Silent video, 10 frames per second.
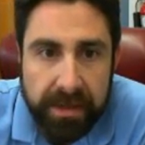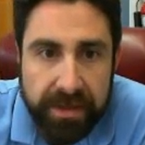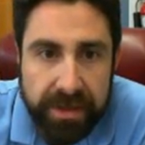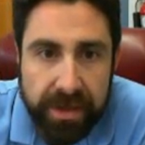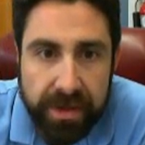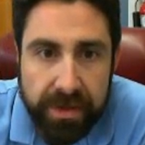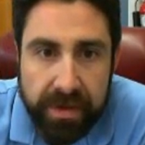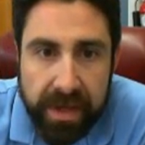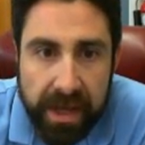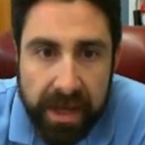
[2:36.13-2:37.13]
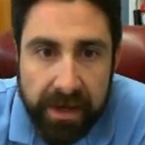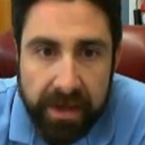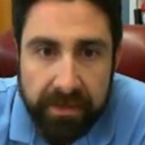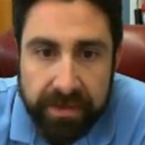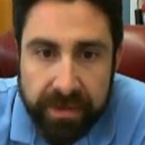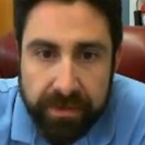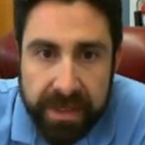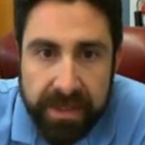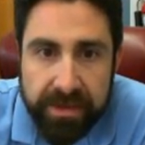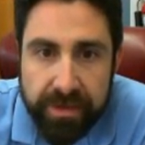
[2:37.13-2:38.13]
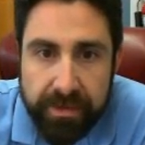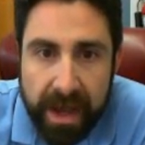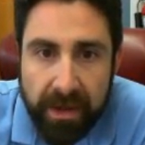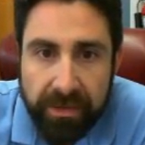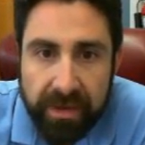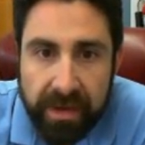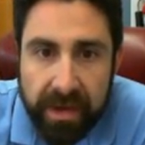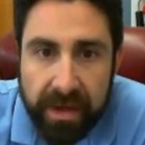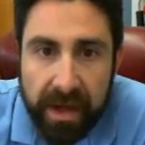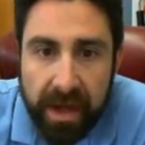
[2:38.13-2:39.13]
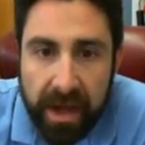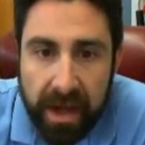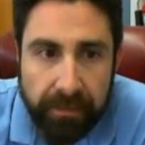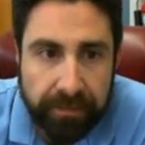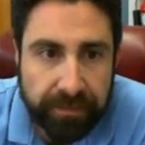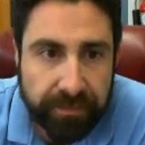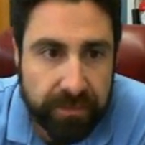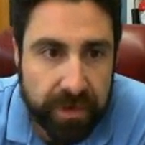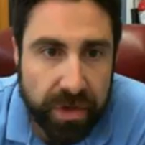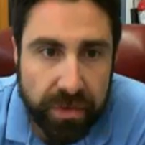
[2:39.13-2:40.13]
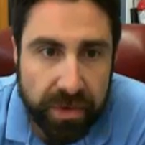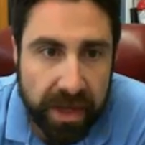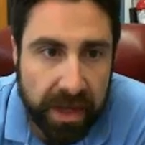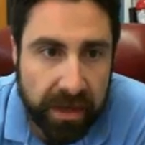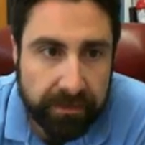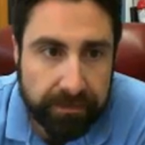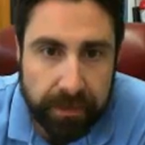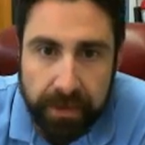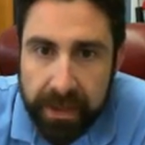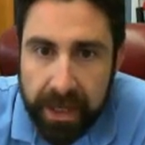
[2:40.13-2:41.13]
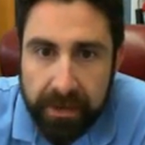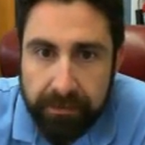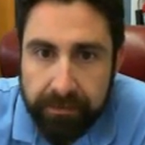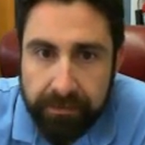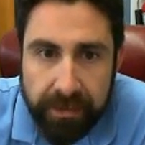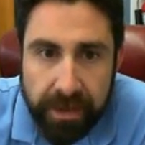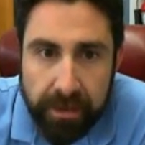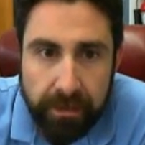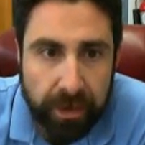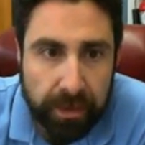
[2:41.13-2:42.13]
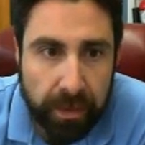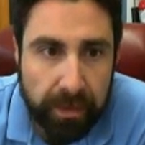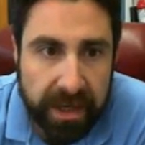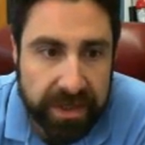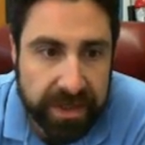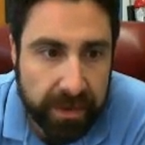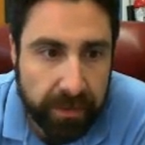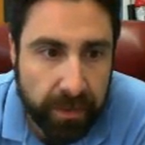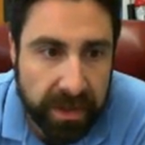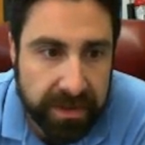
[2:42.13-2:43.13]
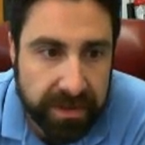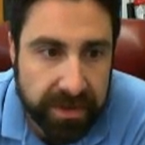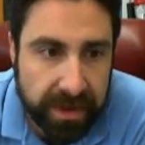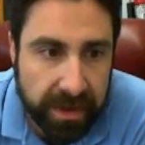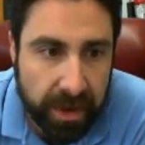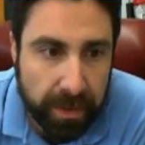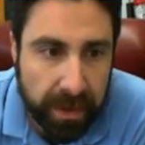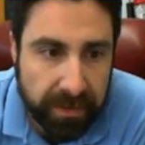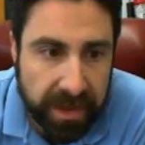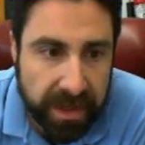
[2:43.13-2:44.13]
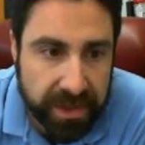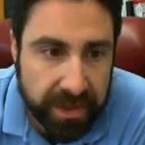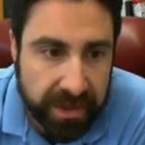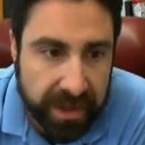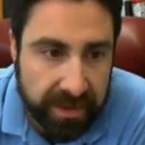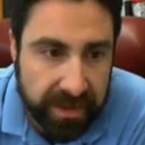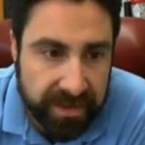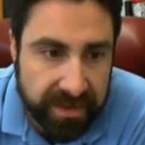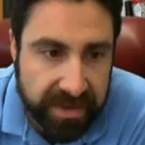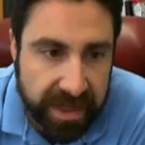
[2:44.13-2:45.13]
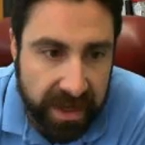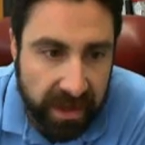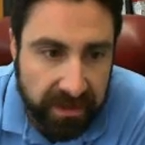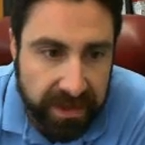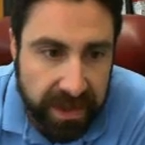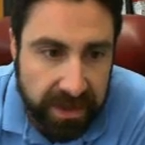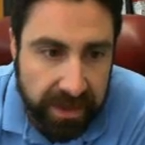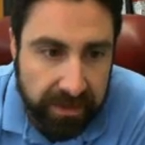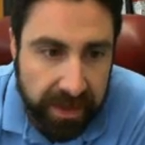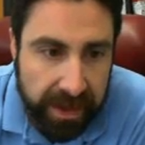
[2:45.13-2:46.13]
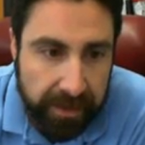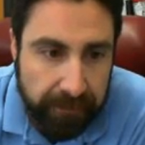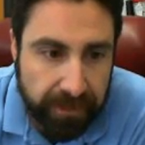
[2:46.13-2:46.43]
So you can zoom in, zoom out. You can look at multiple pages at once. You can open up to each unit. This is the ecology unit, right?